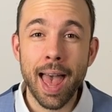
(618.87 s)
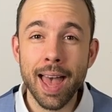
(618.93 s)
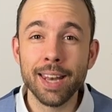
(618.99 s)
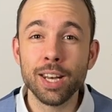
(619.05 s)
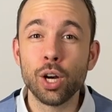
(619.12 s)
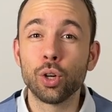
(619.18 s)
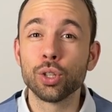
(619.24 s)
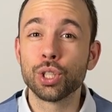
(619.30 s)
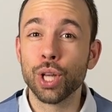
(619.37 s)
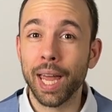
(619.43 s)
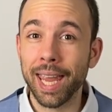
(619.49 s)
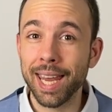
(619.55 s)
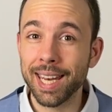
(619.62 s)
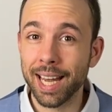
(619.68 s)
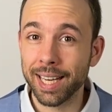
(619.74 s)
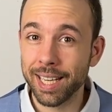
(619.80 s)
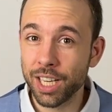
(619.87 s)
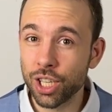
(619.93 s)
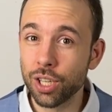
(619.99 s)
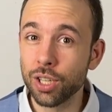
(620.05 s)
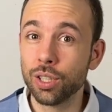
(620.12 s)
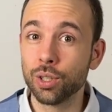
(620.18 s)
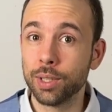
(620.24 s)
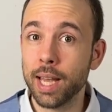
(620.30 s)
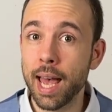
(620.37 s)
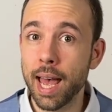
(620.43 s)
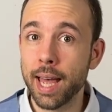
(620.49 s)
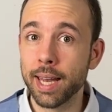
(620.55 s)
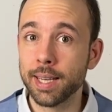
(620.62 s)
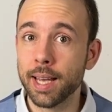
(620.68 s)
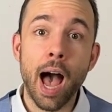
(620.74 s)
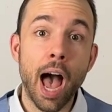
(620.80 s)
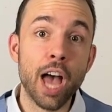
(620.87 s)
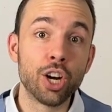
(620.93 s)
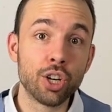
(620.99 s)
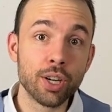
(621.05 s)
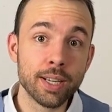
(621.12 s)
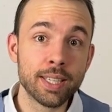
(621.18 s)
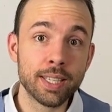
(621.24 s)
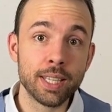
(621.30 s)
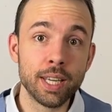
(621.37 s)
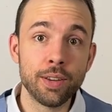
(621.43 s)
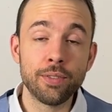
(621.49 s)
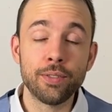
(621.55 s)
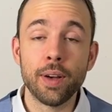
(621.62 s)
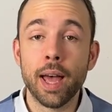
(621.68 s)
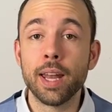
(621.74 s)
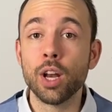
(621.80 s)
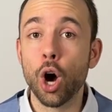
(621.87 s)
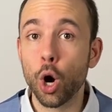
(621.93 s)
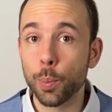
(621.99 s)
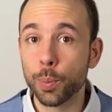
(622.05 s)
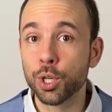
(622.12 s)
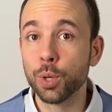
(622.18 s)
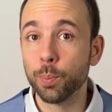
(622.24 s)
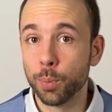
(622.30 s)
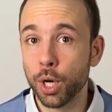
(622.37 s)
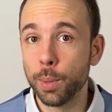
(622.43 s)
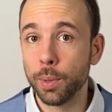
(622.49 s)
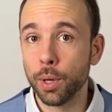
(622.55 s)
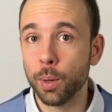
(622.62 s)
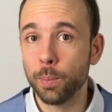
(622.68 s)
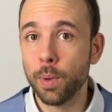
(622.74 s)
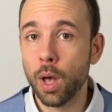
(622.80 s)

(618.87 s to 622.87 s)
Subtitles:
And also in addition to that, I receive an option premium,